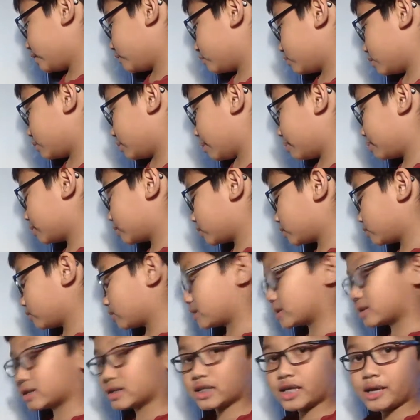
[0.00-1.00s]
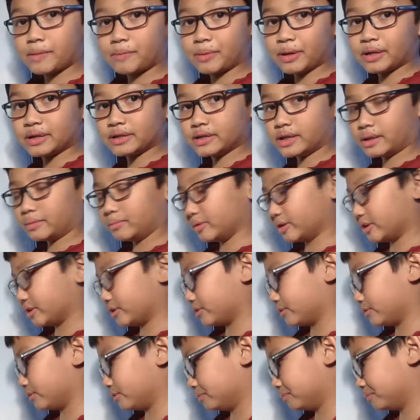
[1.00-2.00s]
remember we're skipping
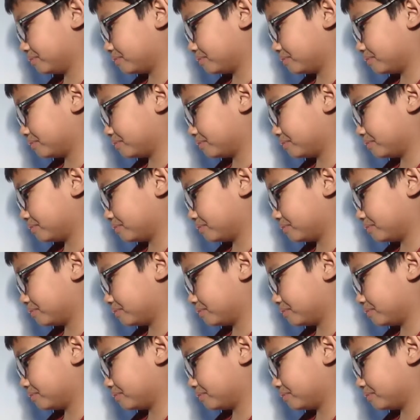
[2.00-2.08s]
W.